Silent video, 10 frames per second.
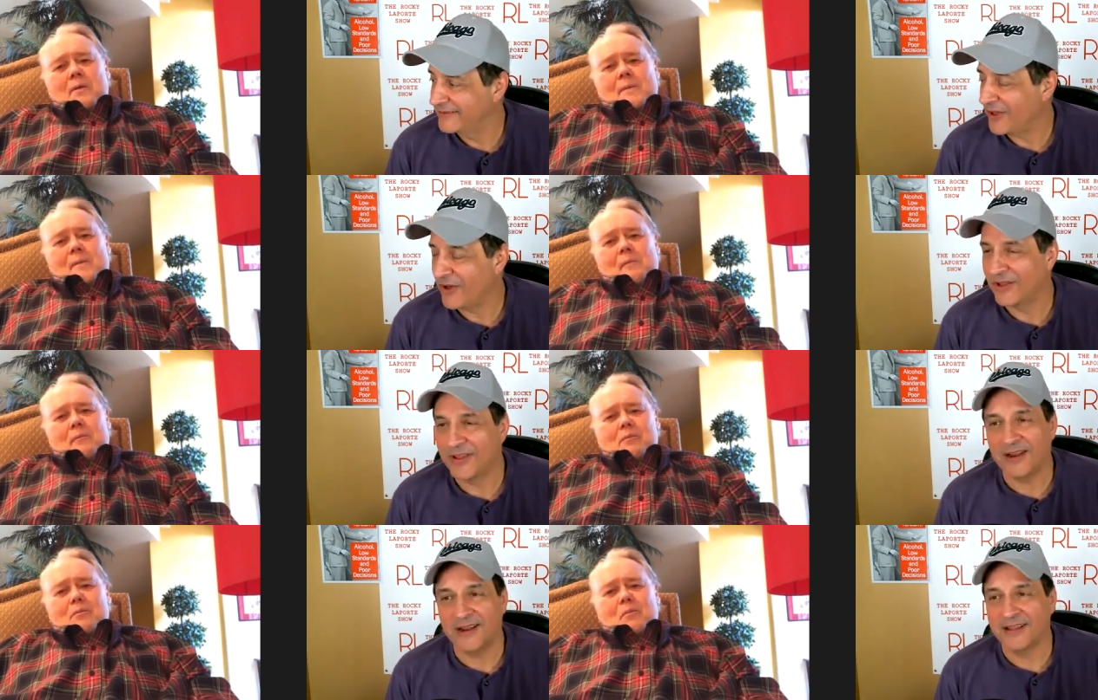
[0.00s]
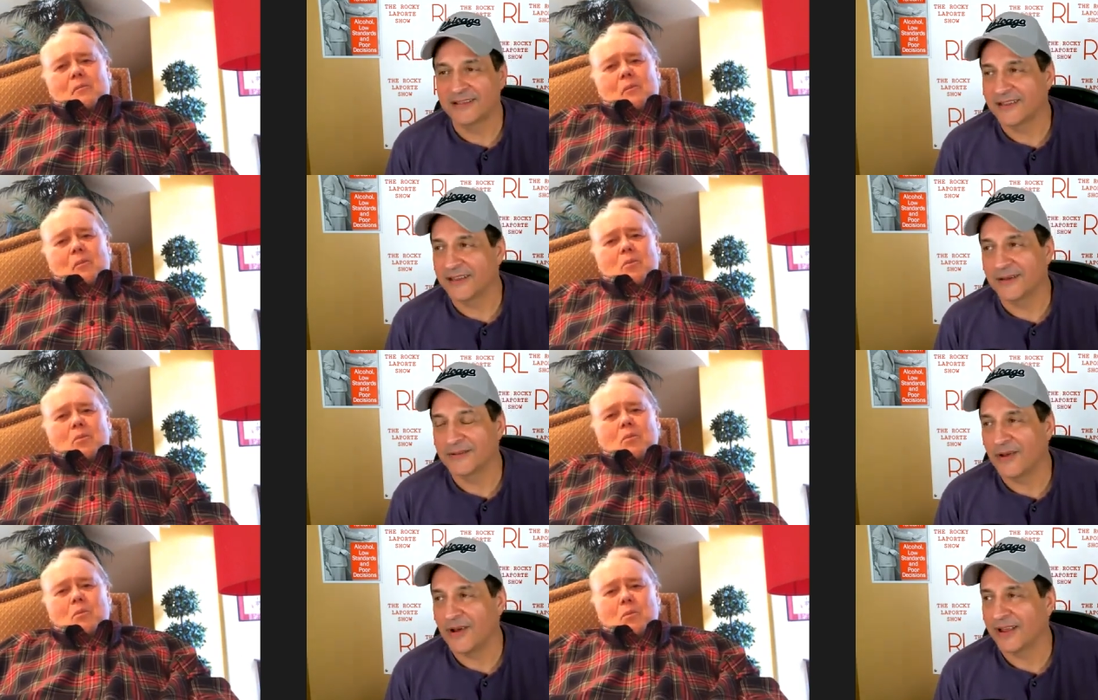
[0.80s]
Speaker 1: No, not that I
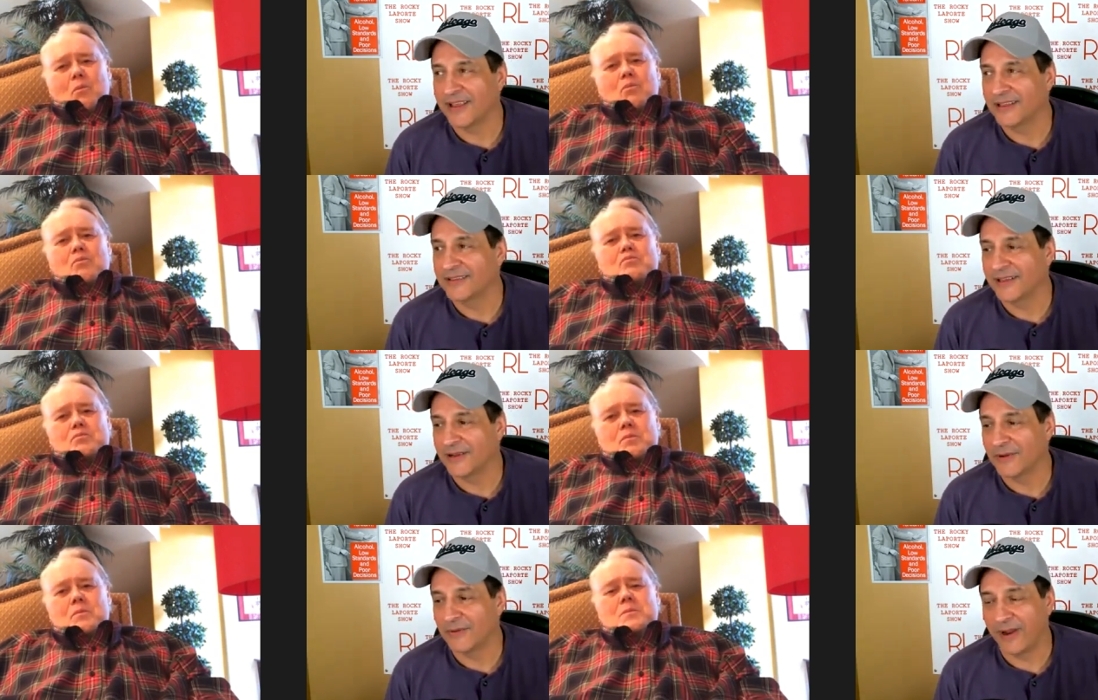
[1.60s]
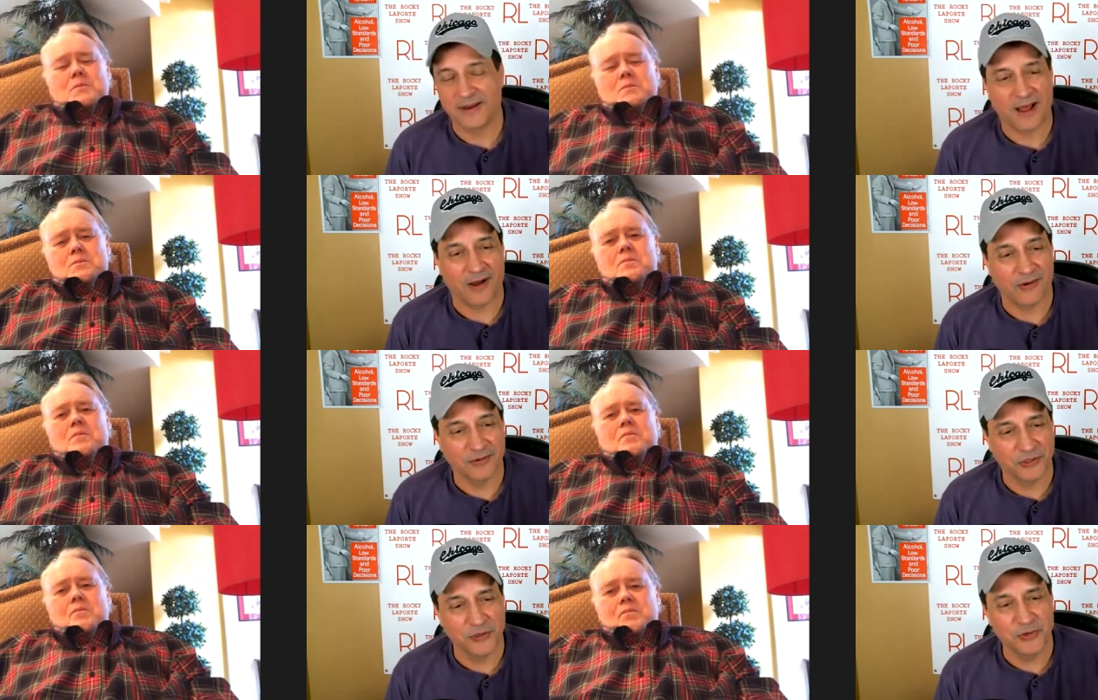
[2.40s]
think of. No, I can't think of it right
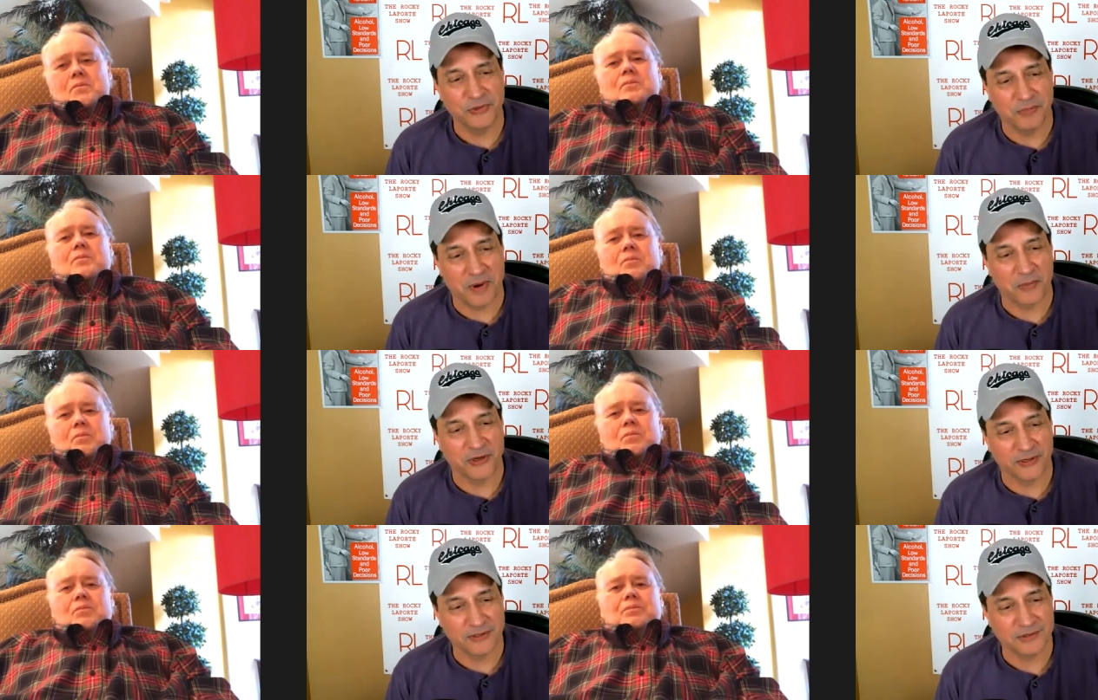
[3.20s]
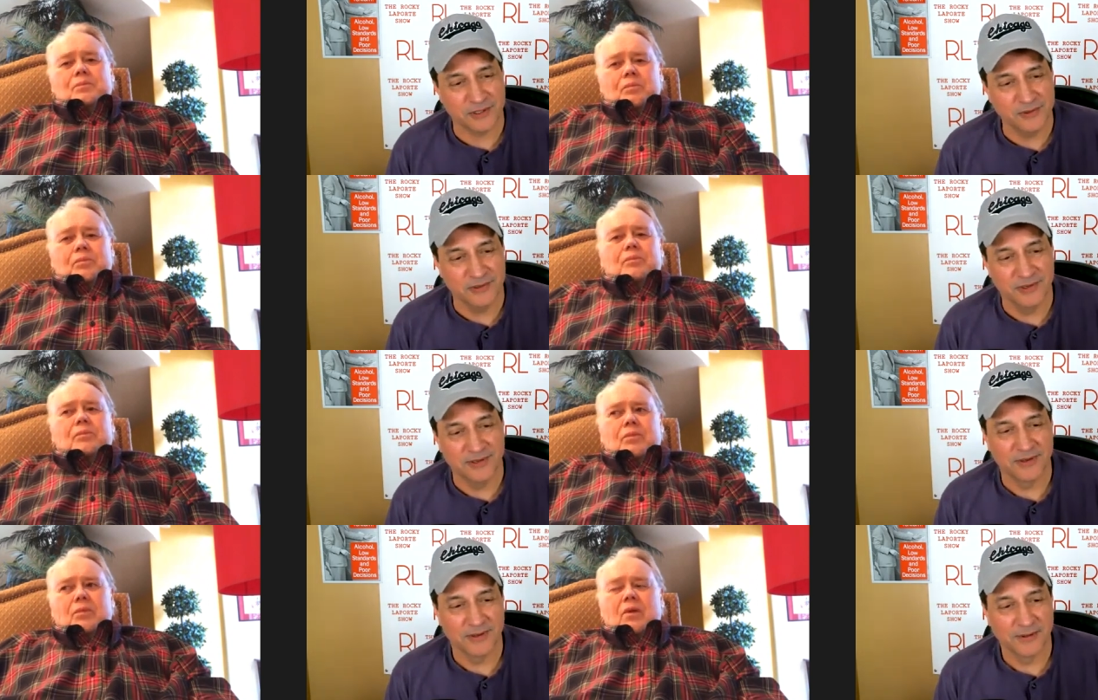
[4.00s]
now. Do you? You remember yours, Lou?
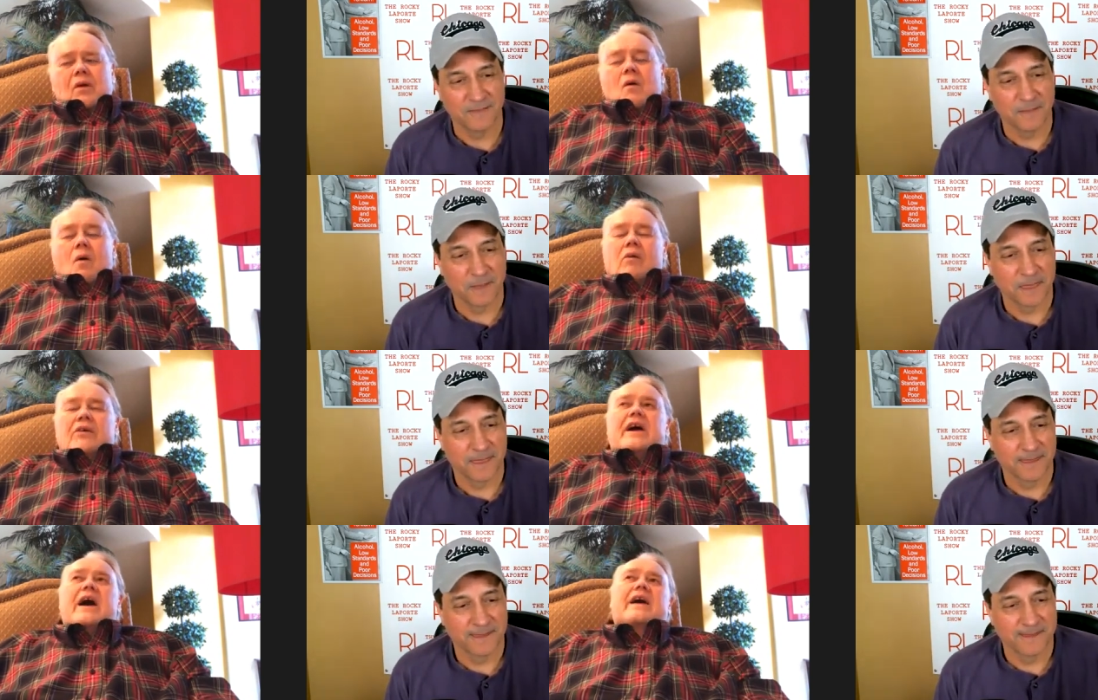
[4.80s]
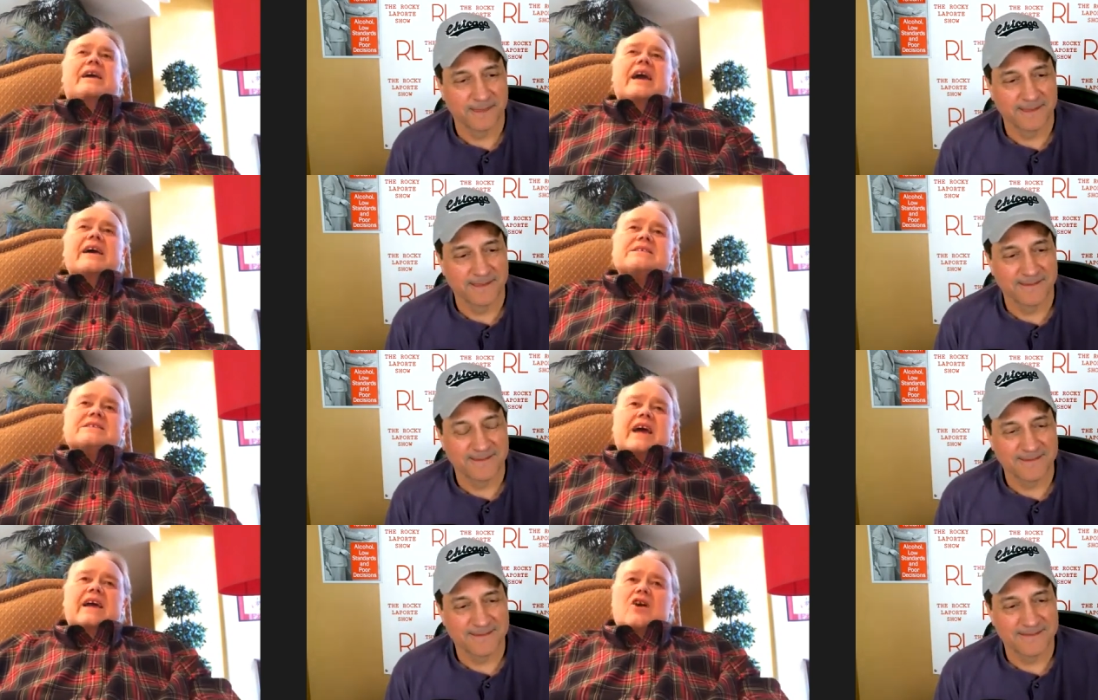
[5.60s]
Speaker 2: Yeah, I
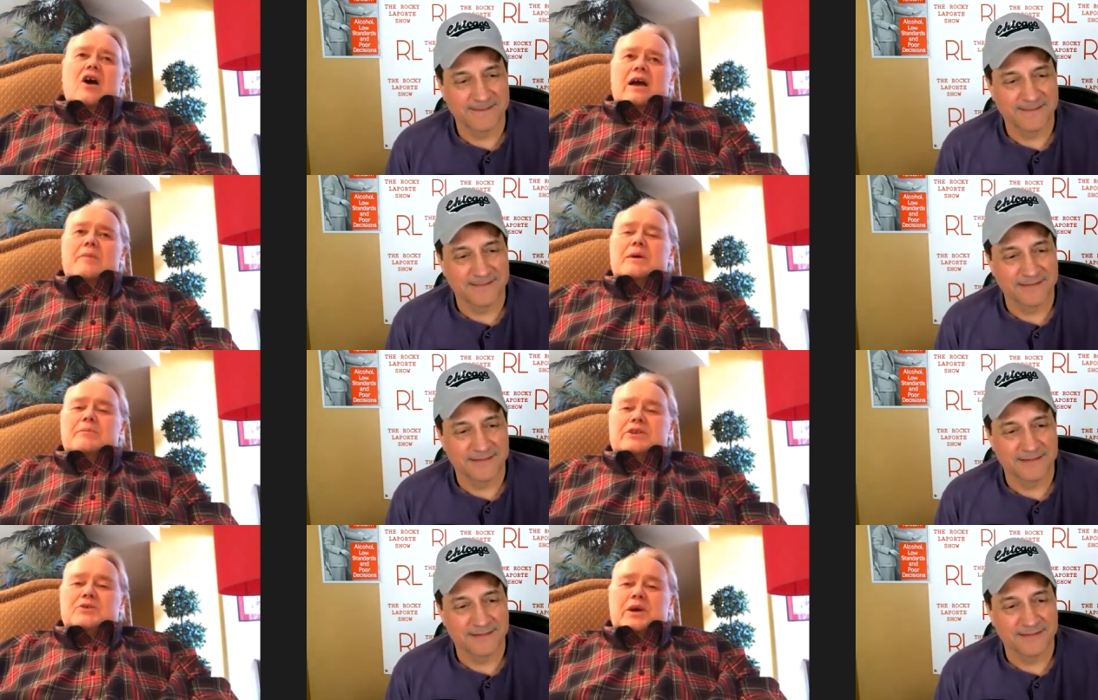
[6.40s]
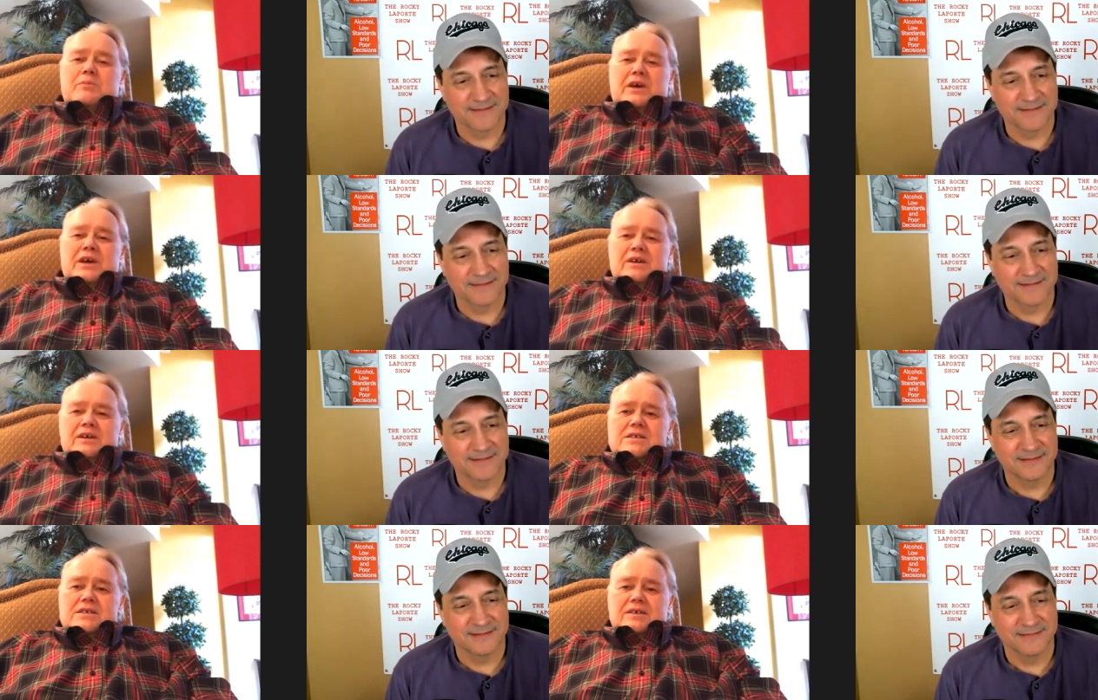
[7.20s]
can't stay long. I'm in between
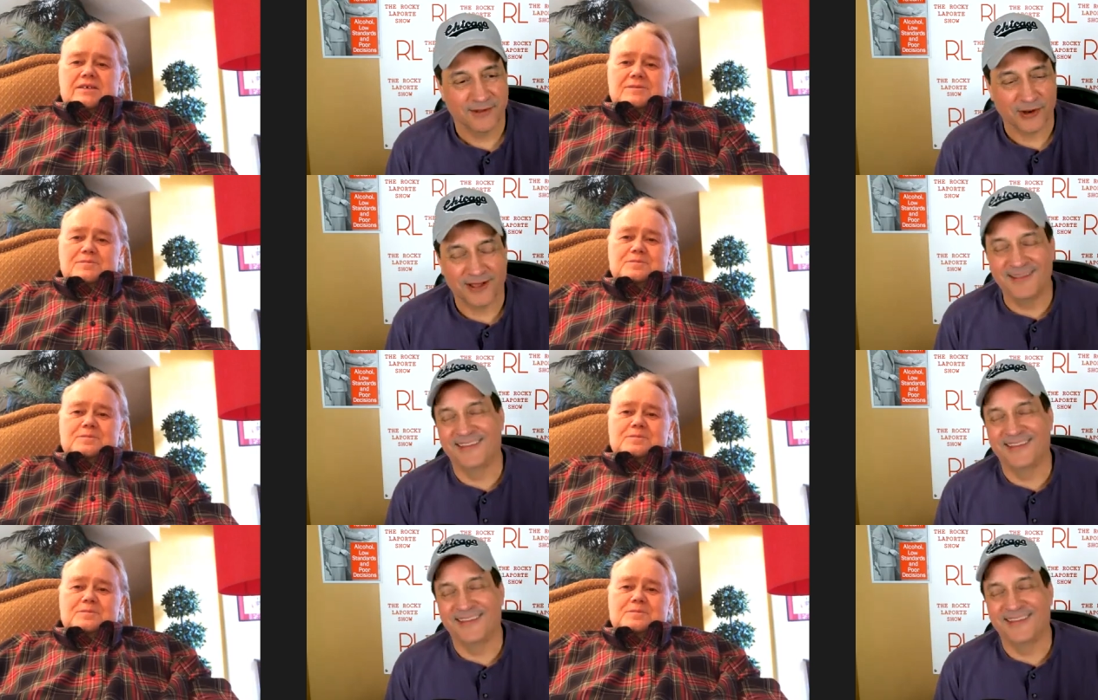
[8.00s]
meals. Oh,